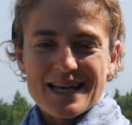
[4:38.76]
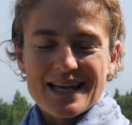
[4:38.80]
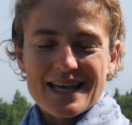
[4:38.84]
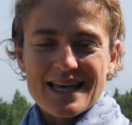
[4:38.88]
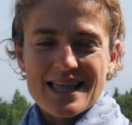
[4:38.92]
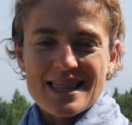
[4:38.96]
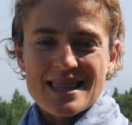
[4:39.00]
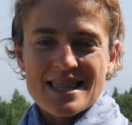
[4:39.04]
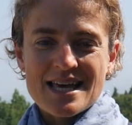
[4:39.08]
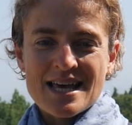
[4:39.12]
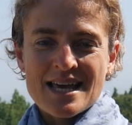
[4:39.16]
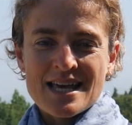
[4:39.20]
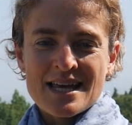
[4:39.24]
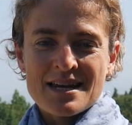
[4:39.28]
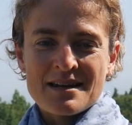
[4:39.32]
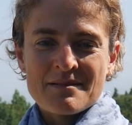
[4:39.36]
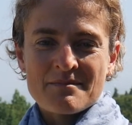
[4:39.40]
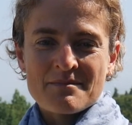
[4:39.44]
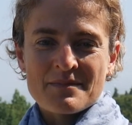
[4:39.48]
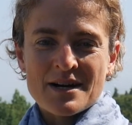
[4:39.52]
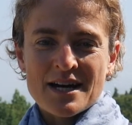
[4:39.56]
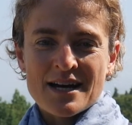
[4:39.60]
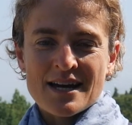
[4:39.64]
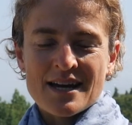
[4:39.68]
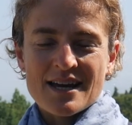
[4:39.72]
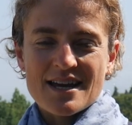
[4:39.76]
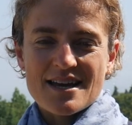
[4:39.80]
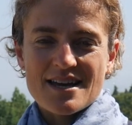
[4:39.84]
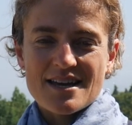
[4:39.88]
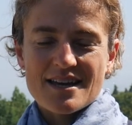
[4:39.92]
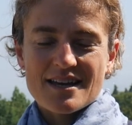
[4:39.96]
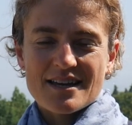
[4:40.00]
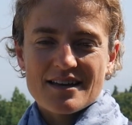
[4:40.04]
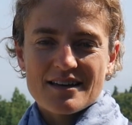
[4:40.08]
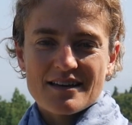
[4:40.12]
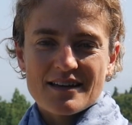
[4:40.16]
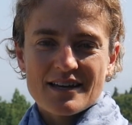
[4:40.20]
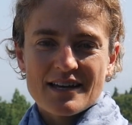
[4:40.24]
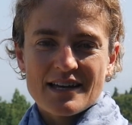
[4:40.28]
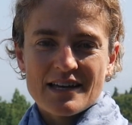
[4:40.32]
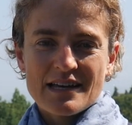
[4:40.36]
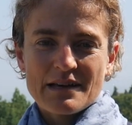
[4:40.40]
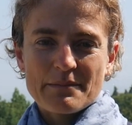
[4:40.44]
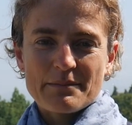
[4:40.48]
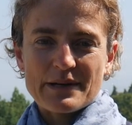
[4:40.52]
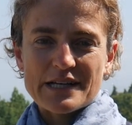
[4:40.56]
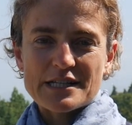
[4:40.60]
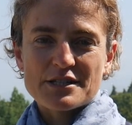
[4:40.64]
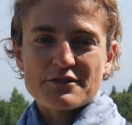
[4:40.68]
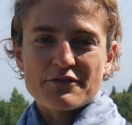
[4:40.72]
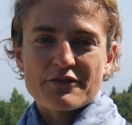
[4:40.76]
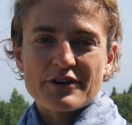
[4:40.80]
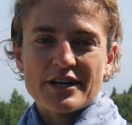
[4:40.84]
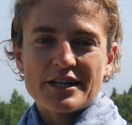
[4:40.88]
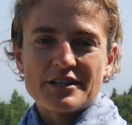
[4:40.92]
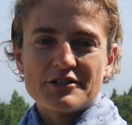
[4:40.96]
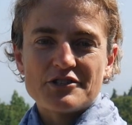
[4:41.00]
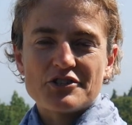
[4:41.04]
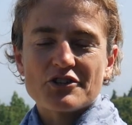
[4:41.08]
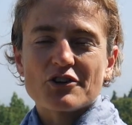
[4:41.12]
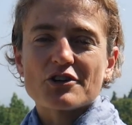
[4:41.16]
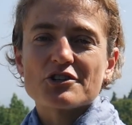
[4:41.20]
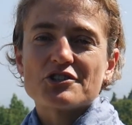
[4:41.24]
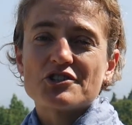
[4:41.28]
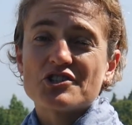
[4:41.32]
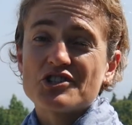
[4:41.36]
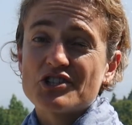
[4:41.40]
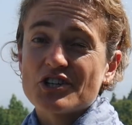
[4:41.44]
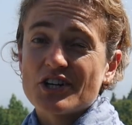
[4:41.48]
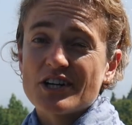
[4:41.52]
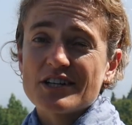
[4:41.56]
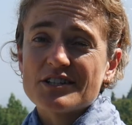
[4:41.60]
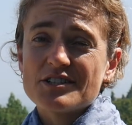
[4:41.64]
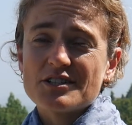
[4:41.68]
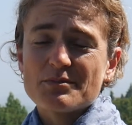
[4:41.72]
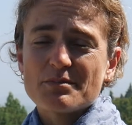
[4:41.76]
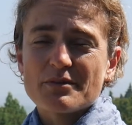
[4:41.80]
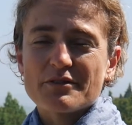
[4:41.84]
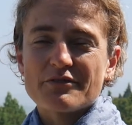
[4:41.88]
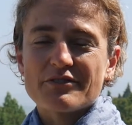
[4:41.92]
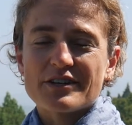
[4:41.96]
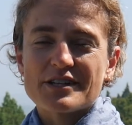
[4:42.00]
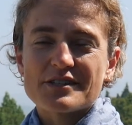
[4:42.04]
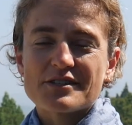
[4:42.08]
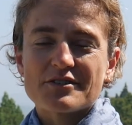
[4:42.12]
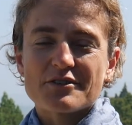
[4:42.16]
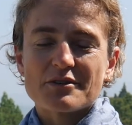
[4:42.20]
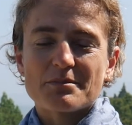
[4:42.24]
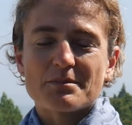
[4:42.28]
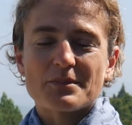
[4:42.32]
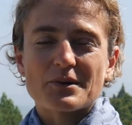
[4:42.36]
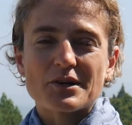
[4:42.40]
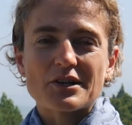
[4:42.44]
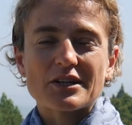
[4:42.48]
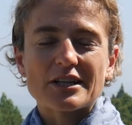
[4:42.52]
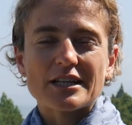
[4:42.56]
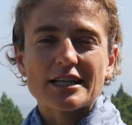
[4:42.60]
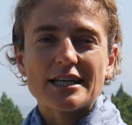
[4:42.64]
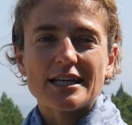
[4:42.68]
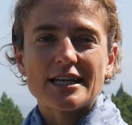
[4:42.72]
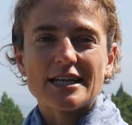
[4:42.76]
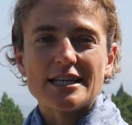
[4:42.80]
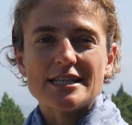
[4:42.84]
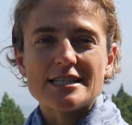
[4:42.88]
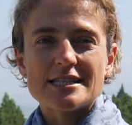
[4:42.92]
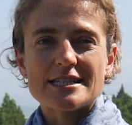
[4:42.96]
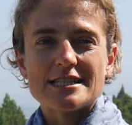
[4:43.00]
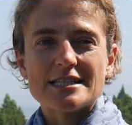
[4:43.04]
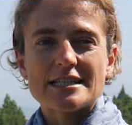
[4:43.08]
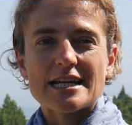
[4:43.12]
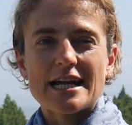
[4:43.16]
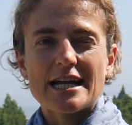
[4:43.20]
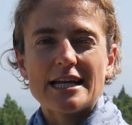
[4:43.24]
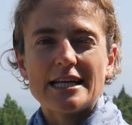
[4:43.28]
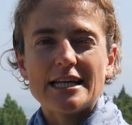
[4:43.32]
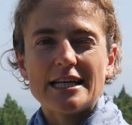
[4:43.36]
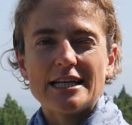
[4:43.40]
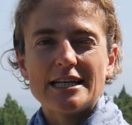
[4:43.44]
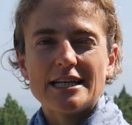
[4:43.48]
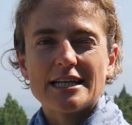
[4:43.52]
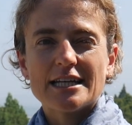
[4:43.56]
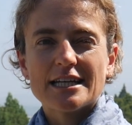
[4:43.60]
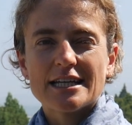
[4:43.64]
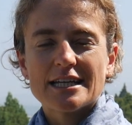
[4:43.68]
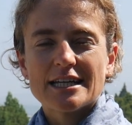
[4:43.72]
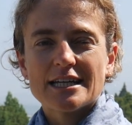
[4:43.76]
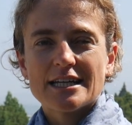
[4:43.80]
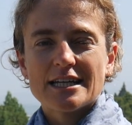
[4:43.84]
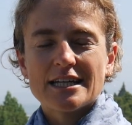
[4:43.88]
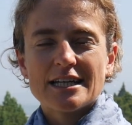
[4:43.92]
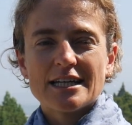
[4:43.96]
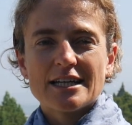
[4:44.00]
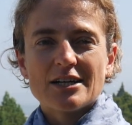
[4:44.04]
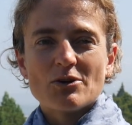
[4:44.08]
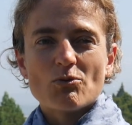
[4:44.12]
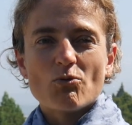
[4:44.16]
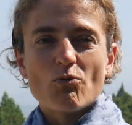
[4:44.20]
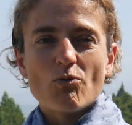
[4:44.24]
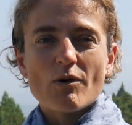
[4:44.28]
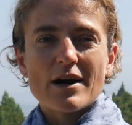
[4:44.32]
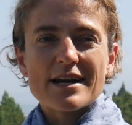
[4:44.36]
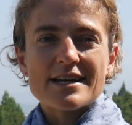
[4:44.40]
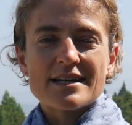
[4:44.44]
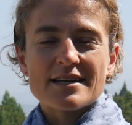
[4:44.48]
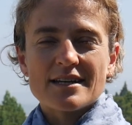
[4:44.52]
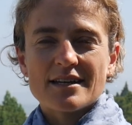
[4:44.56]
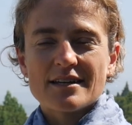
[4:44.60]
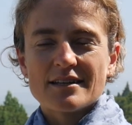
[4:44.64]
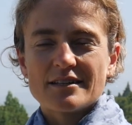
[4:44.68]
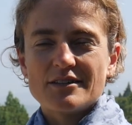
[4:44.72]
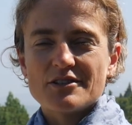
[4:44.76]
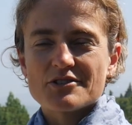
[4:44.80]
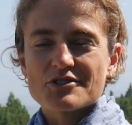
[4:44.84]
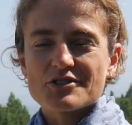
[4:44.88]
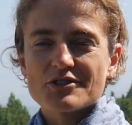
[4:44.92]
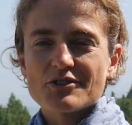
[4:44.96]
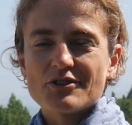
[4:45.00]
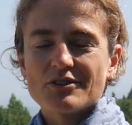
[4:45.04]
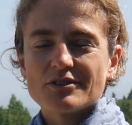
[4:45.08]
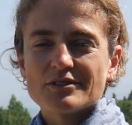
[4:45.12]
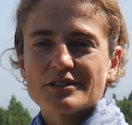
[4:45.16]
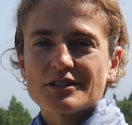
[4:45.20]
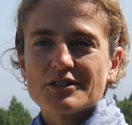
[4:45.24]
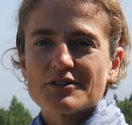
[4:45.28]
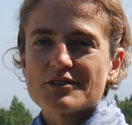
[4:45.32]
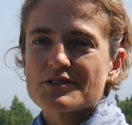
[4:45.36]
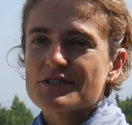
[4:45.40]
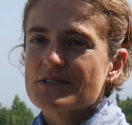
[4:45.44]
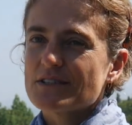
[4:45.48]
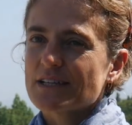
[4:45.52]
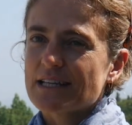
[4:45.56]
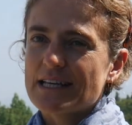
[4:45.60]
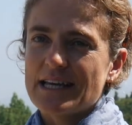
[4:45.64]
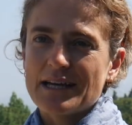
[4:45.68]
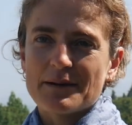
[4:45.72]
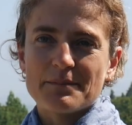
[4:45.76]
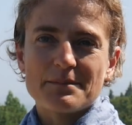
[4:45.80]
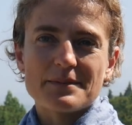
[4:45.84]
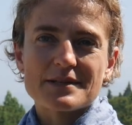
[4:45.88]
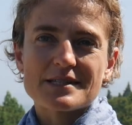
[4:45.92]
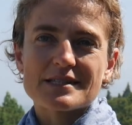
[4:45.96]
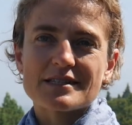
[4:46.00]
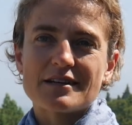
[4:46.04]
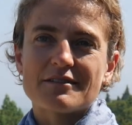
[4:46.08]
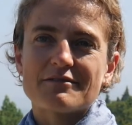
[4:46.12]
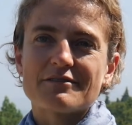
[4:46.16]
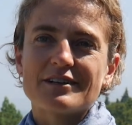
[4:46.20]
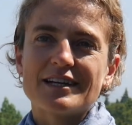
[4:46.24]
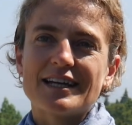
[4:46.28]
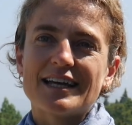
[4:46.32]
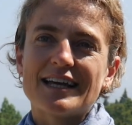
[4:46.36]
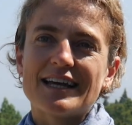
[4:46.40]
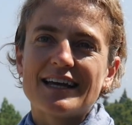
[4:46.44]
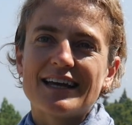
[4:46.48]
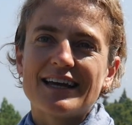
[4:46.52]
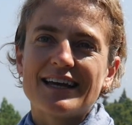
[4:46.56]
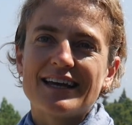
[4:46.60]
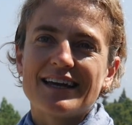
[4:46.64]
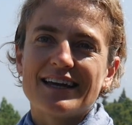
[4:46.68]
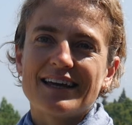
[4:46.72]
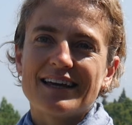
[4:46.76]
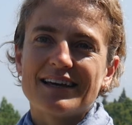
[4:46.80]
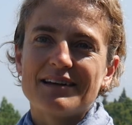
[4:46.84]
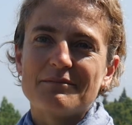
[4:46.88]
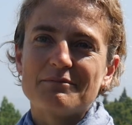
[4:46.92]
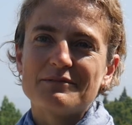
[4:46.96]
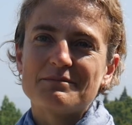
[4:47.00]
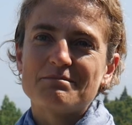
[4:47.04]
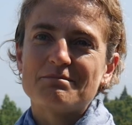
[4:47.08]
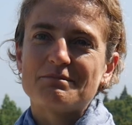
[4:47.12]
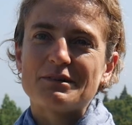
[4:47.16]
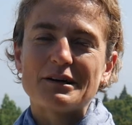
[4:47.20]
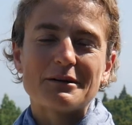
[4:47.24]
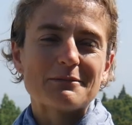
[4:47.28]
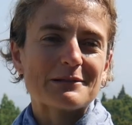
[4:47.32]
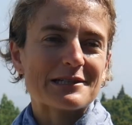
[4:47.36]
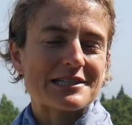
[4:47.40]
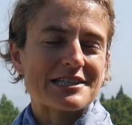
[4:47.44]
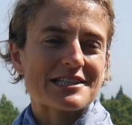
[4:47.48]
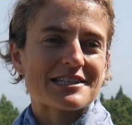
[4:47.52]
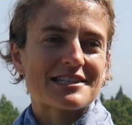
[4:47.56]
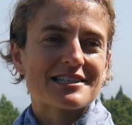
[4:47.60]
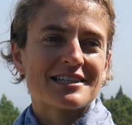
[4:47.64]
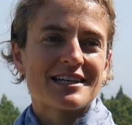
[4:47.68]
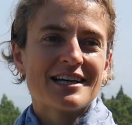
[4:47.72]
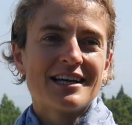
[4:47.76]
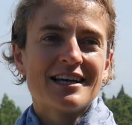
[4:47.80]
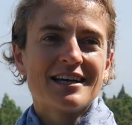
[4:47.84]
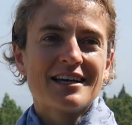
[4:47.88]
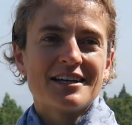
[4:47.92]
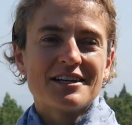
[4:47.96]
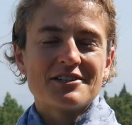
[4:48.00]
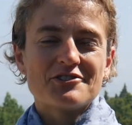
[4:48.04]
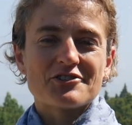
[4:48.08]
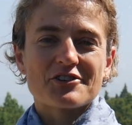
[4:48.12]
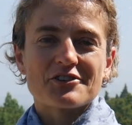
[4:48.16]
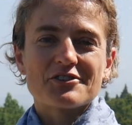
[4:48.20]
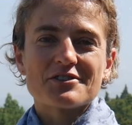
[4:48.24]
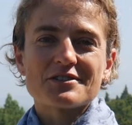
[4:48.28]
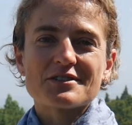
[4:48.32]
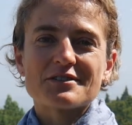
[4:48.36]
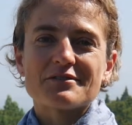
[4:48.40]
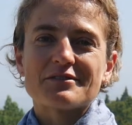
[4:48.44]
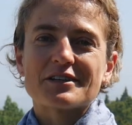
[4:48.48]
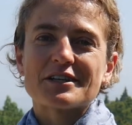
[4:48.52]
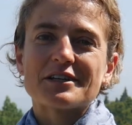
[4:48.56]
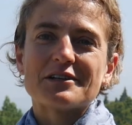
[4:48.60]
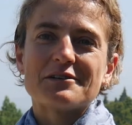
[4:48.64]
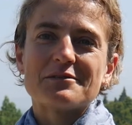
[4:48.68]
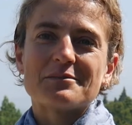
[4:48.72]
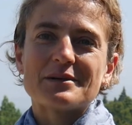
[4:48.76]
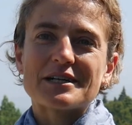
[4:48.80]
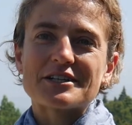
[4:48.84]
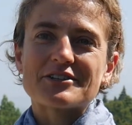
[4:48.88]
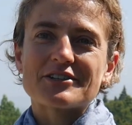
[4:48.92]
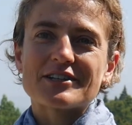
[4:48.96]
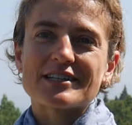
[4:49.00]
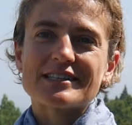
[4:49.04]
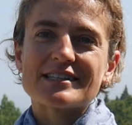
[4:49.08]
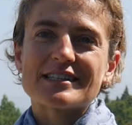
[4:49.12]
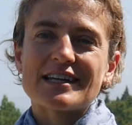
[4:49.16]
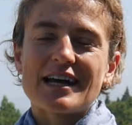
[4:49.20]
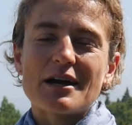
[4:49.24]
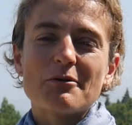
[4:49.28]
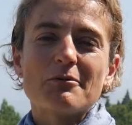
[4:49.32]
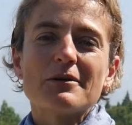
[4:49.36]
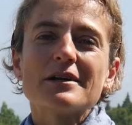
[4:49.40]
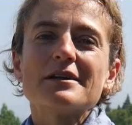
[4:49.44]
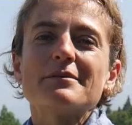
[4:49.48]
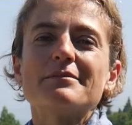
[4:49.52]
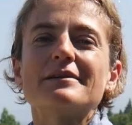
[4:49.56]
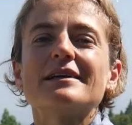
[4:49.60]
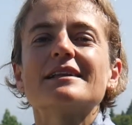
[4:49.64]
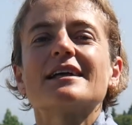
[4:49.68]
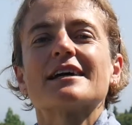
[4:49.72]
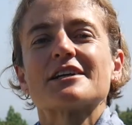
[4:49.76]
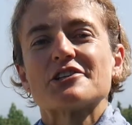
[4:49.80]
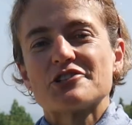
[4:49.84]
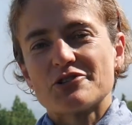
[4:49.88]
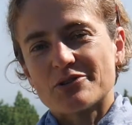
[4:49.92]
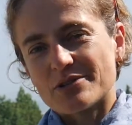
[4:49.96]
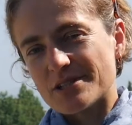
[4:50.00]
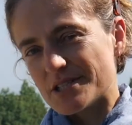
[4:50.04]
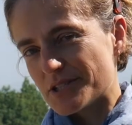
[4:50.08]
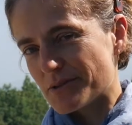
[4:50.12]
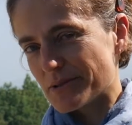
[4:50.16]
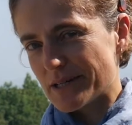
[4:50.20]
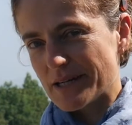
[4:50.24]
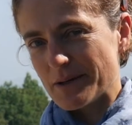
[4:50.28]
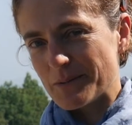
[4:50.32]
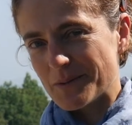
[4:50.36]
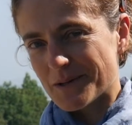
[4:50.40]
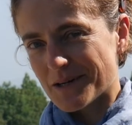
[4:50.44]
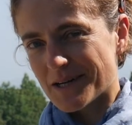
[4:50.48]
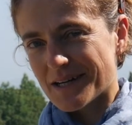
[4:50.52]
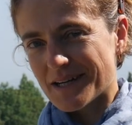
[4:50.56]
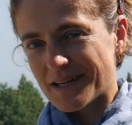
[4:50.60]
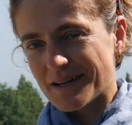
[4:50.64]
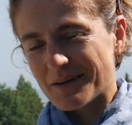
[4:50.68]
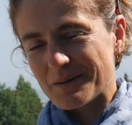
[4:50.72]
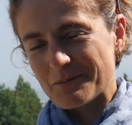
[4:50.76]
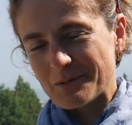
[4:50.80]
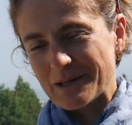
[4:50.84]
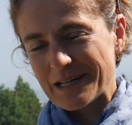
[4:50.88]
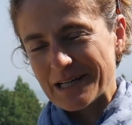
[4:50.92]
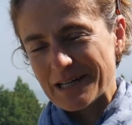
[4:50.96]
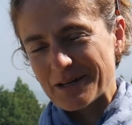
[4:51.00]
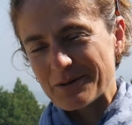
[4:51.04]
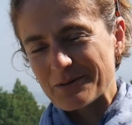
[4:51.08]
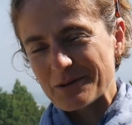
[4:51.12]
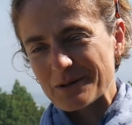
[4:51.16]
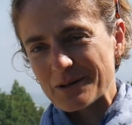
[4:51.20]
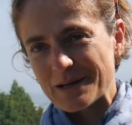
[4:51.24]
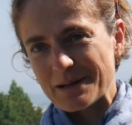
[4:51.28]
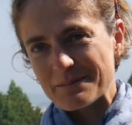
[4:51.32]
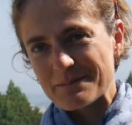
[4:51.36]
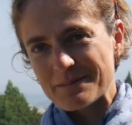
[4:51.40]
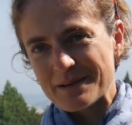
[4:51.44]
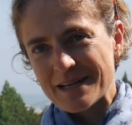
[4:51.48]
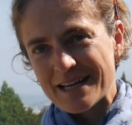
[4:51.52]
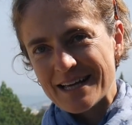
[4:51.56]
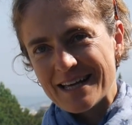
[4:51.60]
And then my best friend George Judge, professor at Berkeley, he's 91 years old, goes to campus every day and publish journals of econometrics. I want to be like George when I grow up.